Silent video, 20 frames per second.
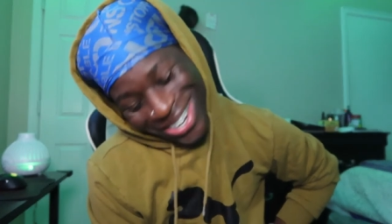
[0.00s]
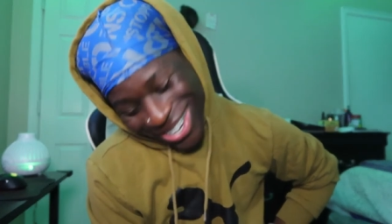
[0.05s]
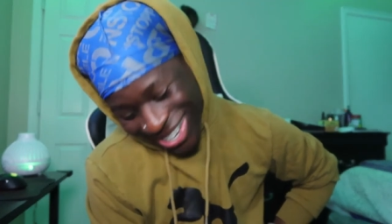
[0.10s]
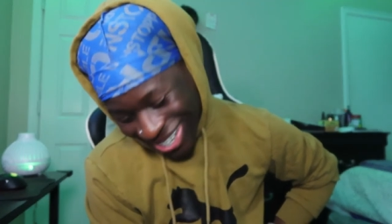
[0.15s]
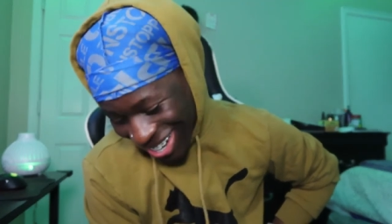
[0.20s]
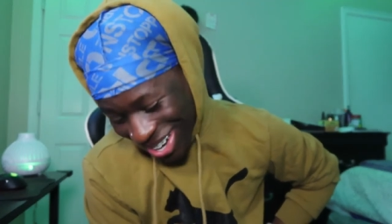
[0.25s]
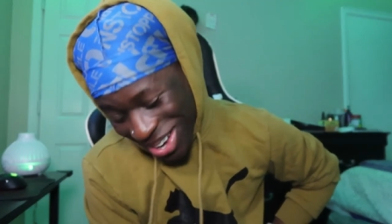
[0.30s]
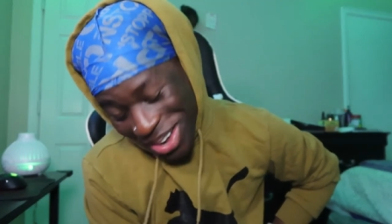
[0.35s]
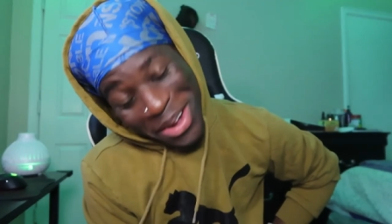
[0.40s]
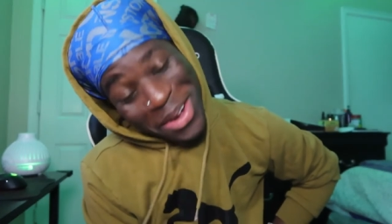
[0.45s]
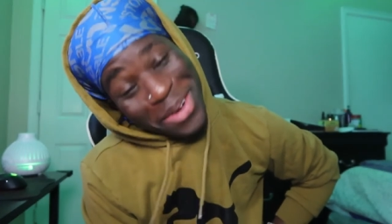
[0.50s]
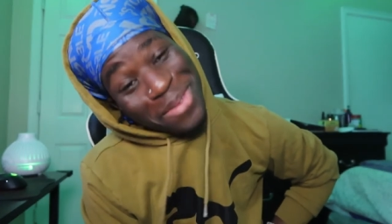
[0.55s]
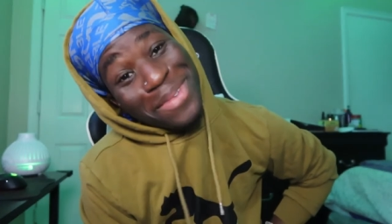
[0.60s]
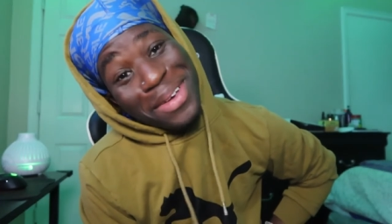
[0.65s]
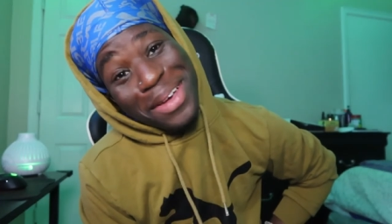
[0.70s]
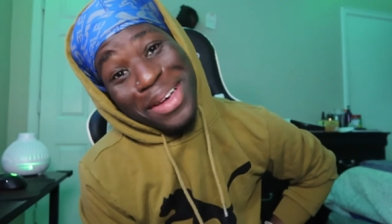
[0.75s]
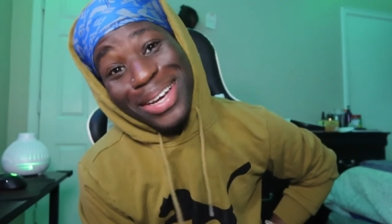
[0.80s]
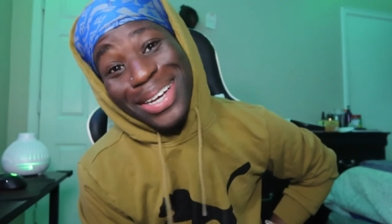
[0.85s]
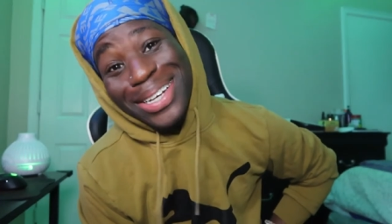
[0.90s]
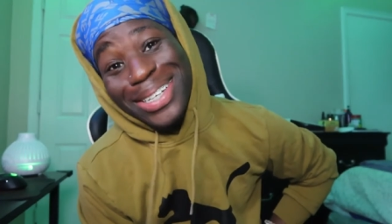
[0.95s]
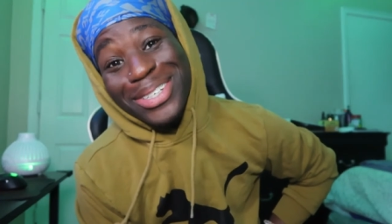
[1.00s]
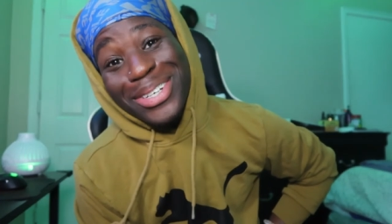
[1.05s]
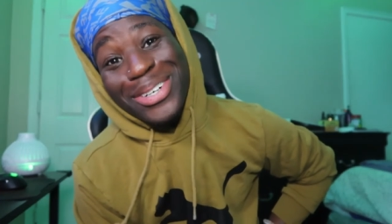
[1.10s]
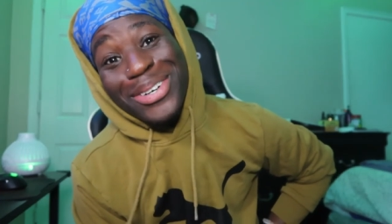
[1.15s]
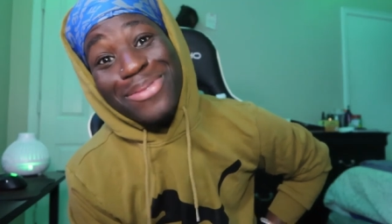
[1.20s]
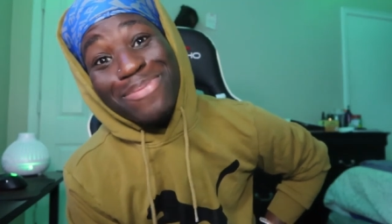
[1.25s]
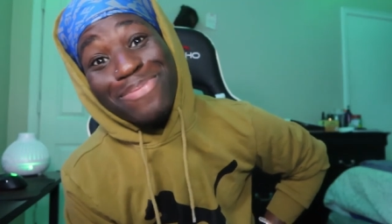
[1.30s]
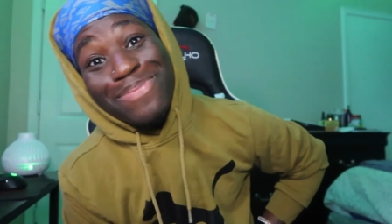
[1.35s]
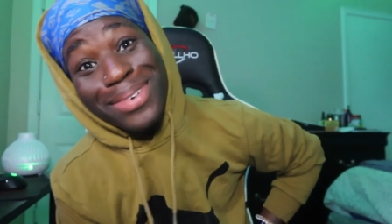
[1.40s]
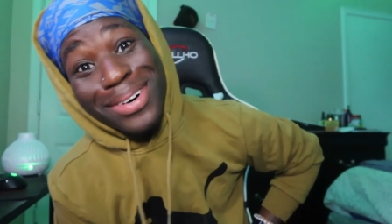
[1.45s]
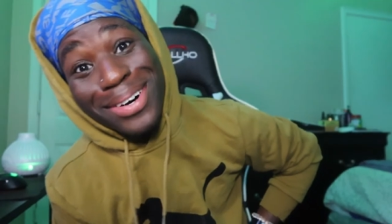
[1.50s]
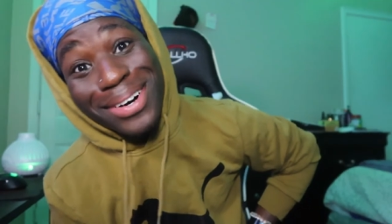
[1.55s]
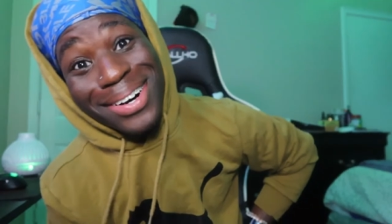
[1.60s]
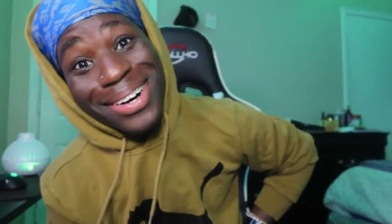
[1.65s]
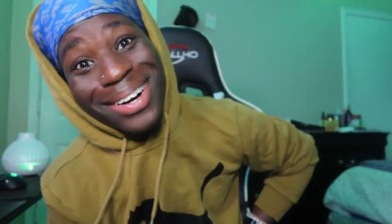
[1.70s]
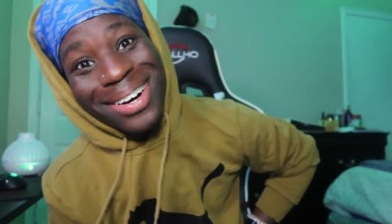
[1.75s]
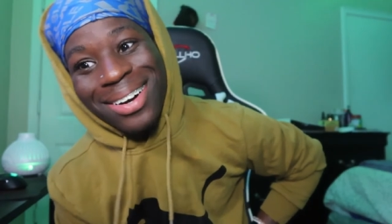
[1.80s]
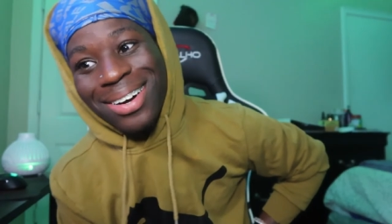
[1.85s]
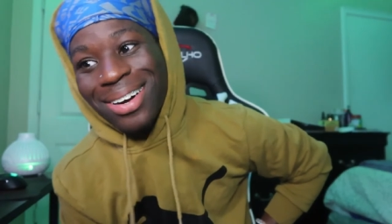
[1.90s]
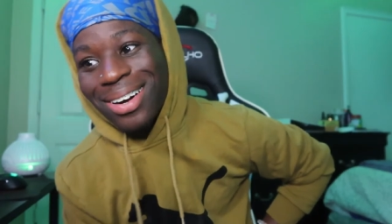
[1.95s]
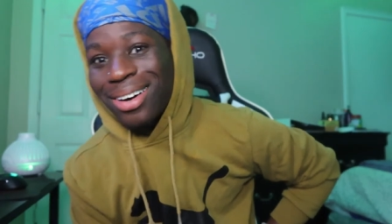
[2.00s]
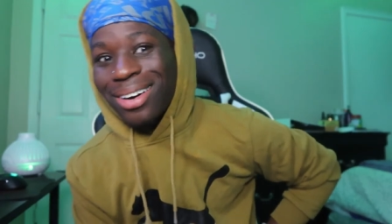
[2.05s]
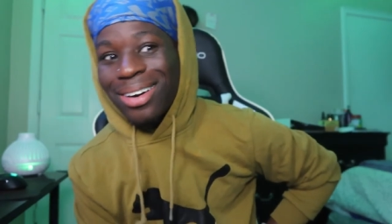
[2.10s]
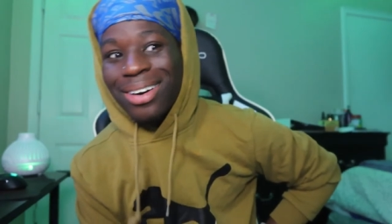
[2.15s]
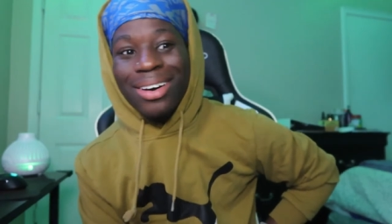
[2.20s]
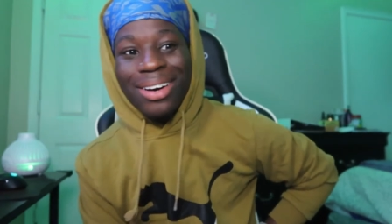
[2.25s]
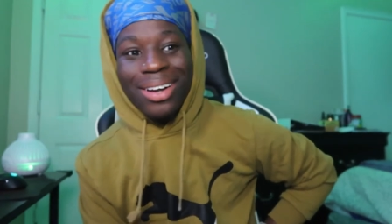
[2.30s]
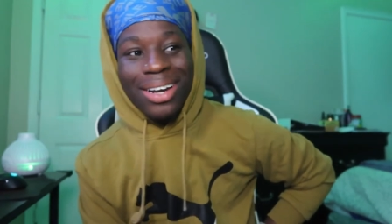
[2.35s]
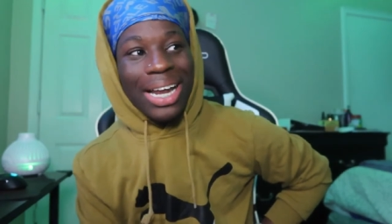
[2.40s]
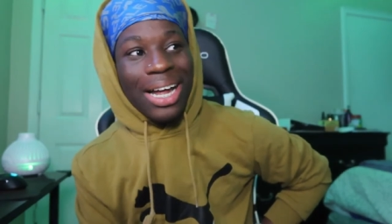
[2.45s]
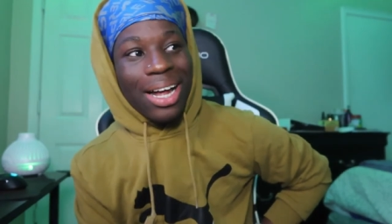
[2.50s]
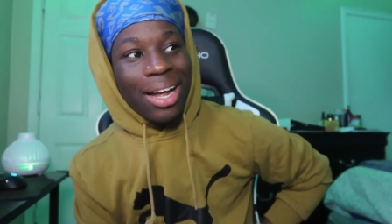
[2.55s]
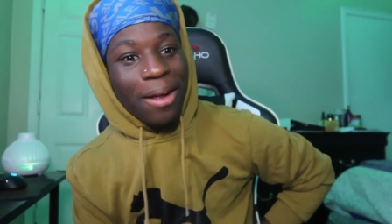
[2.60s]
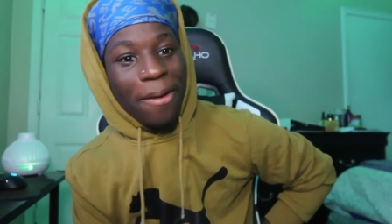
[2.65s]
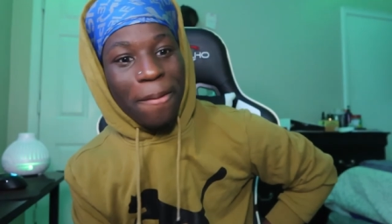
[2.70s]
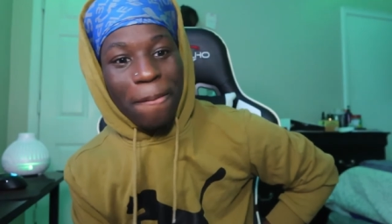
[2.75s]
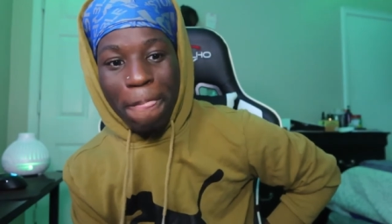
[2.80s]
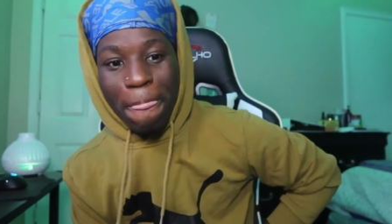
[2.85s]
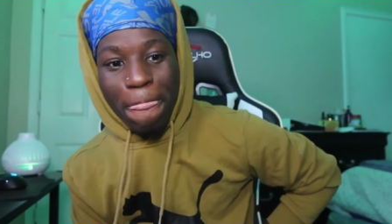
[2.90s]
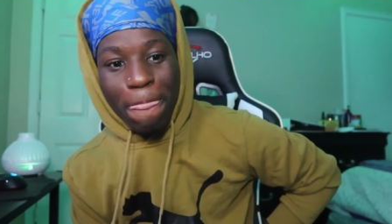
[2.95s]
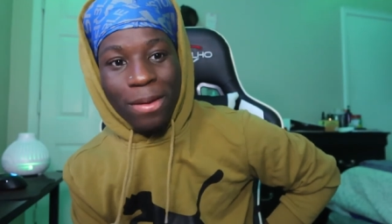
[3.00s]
get, man, get your car. Like,